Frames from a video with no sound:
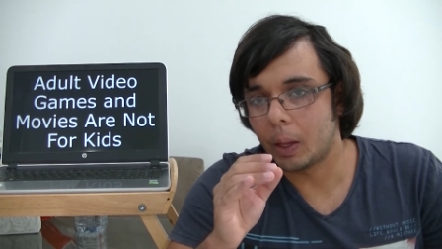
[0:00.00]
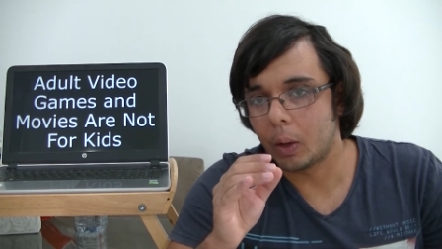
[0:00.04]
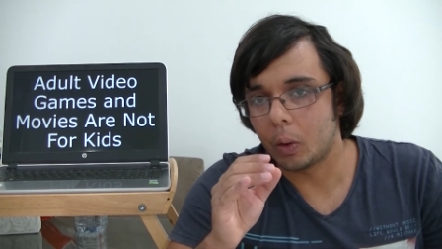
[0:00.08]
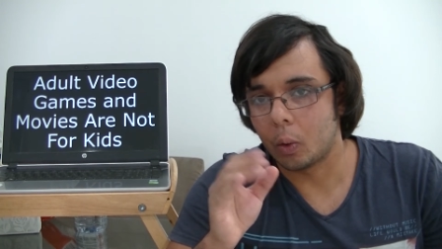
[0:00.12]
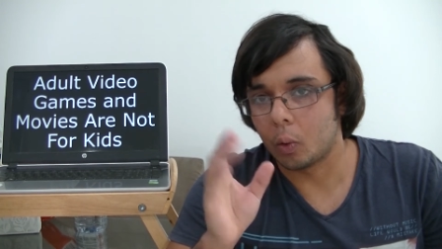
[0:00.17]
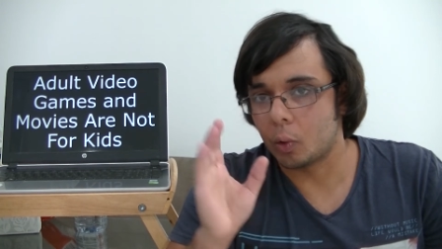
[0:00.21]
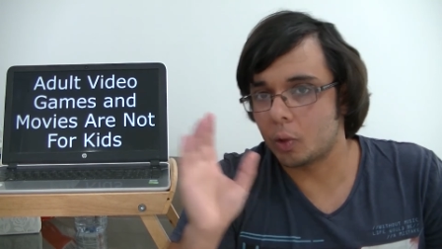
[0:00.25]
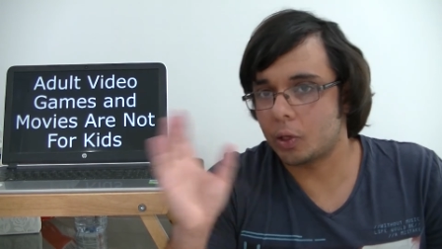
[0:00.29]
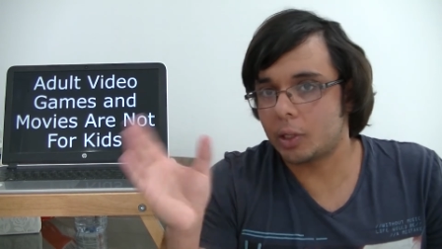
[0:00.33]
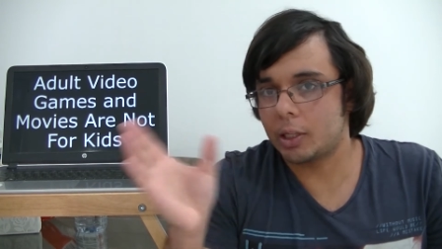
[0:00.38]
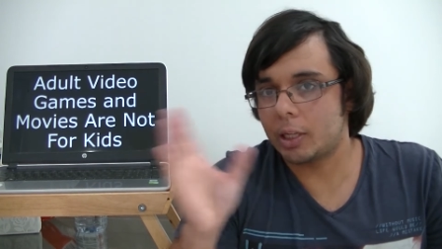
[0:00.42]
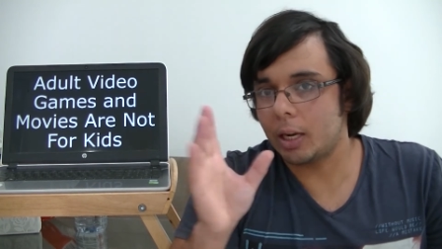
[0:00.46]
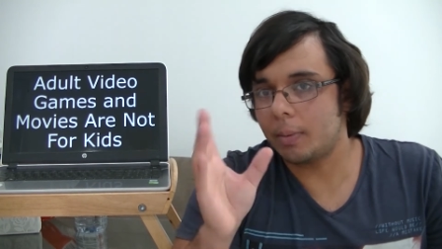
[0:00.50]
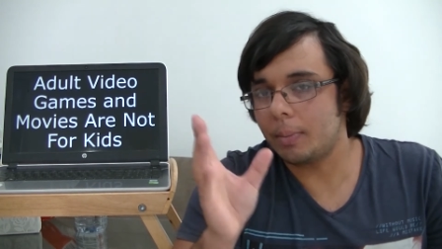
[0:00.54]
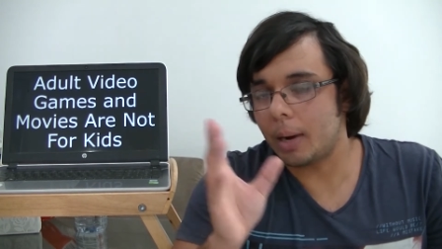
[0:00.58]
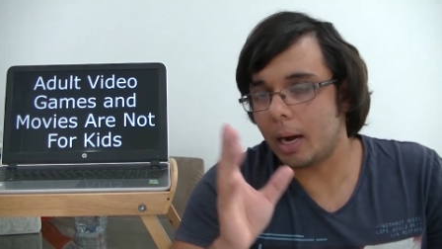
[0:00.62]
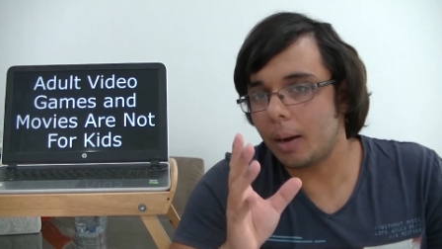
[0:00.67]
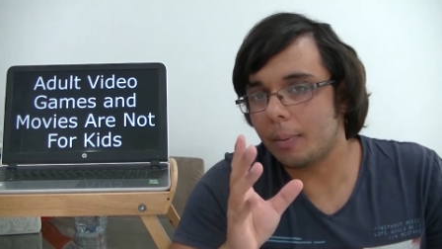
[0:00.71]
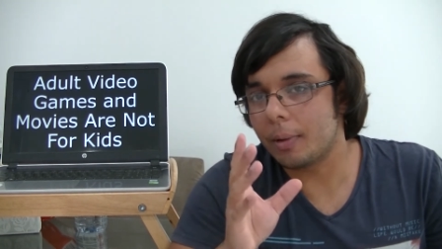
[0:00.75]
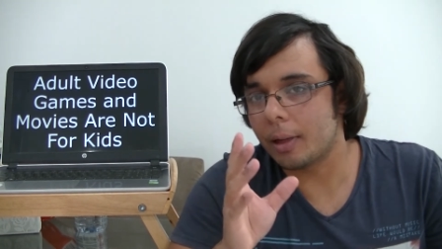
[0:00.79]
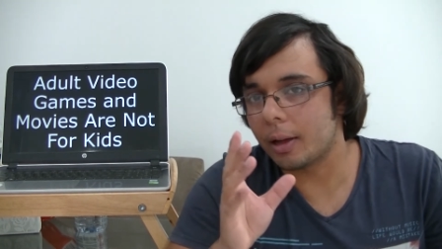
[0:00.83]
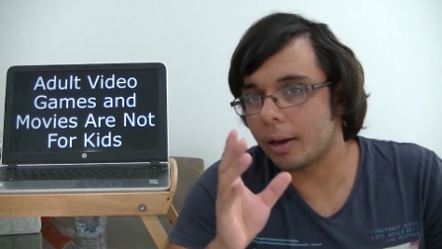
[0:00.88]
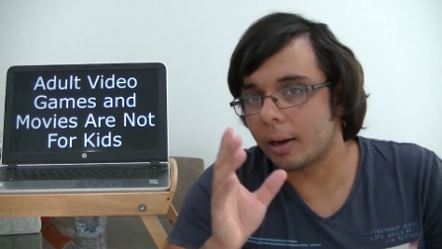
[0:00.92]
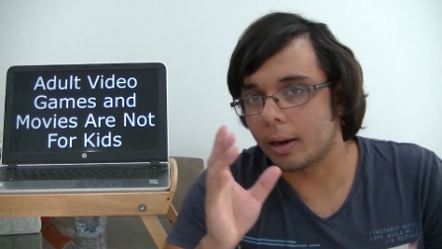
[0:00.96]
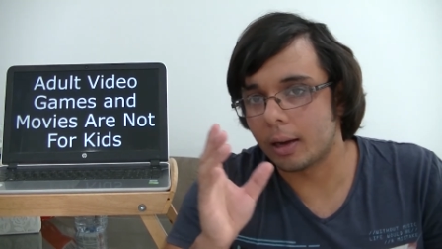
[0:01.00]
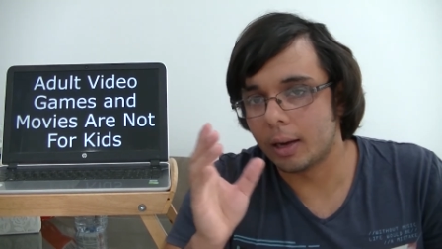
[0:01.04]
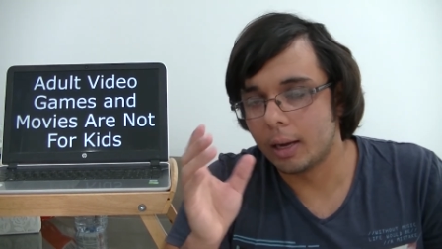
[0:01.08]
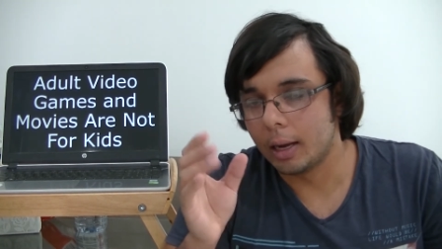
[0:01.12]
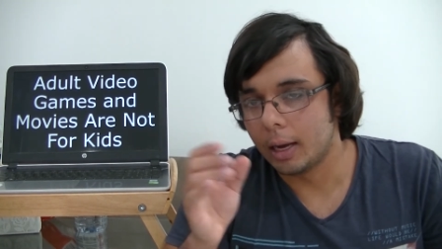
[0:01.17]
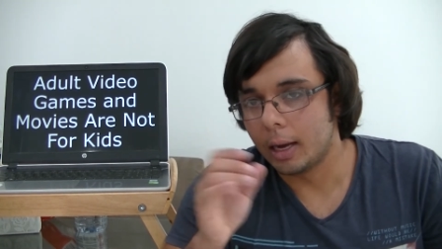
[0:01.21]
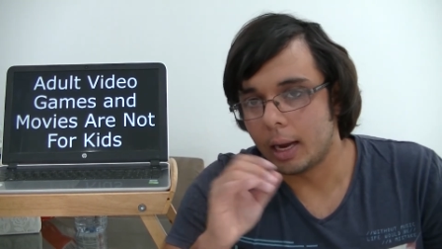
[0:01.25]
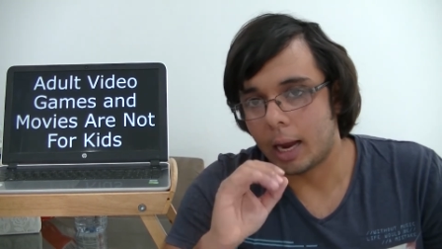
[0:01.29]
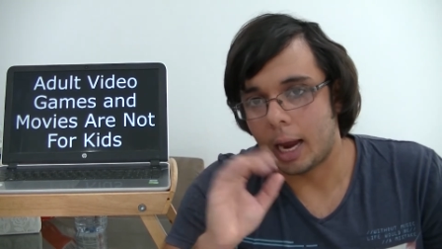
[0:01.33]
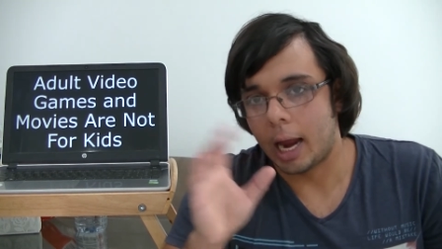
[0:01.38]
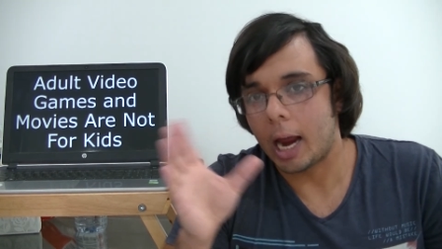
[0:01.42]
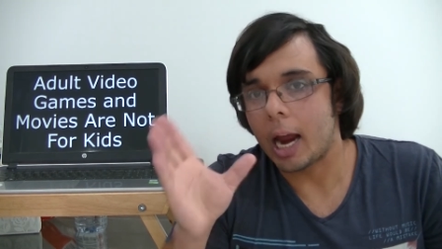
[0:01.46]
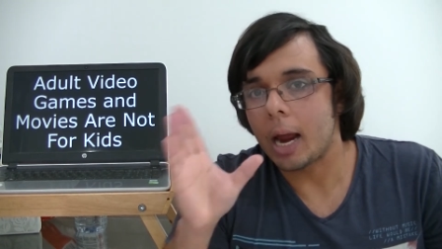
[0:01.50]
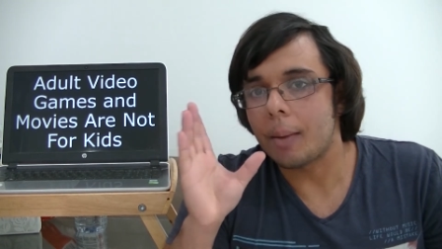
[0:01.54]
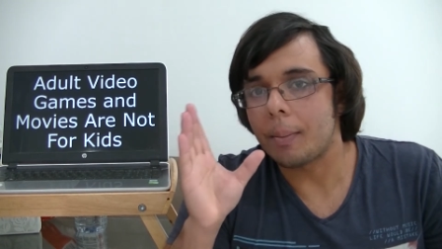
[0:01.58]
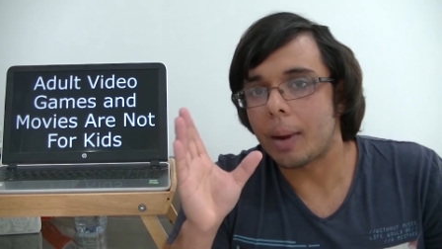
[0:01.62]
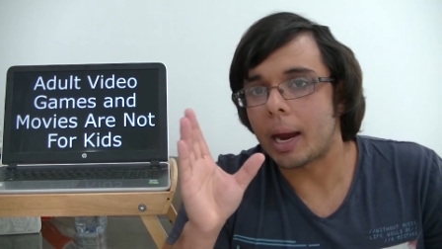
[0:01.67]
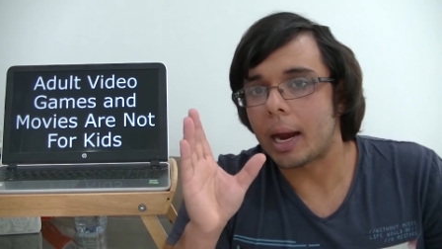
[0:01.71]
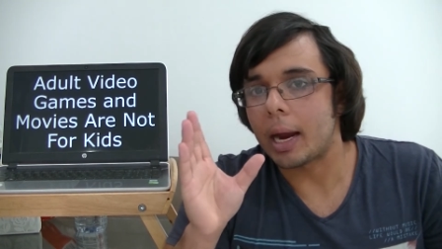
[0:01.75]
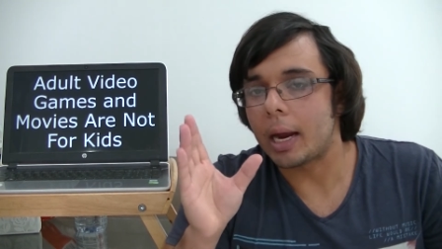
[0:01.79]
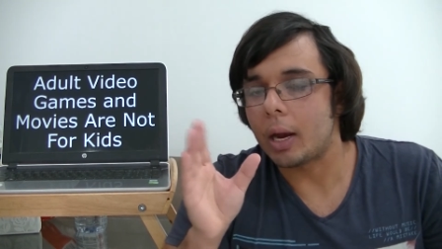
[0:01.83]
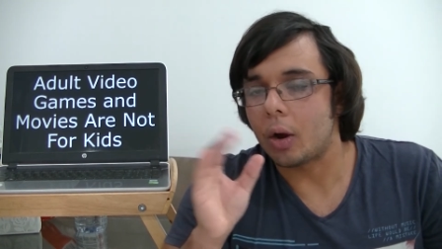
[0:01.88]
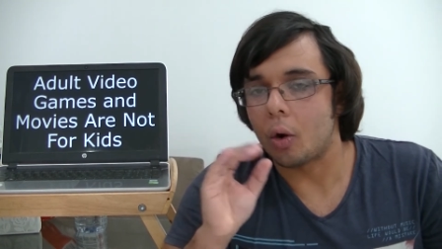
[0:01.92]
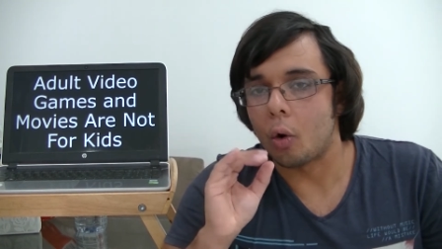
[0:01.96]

or some other MA